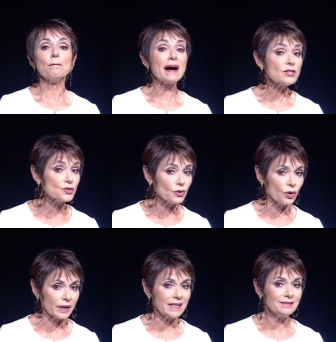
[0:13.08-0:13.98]
My
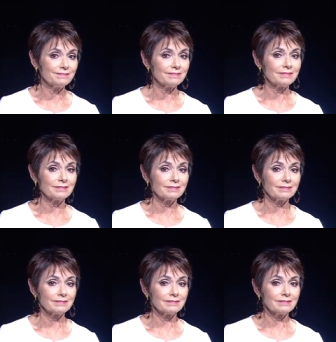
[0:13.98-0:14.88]
story
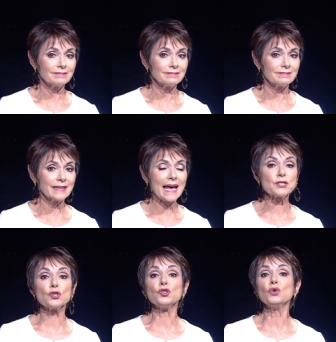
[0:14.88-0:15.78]
has
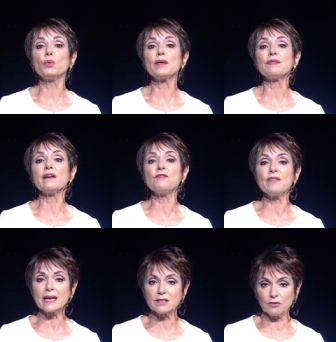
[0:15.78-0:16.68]
to do with
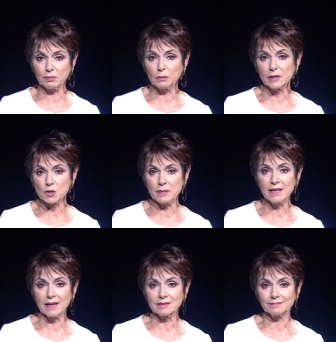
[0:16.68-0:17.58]
effective public
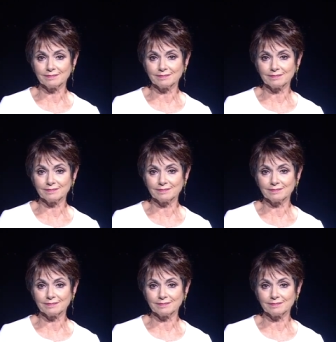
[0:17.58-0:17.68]
speaking,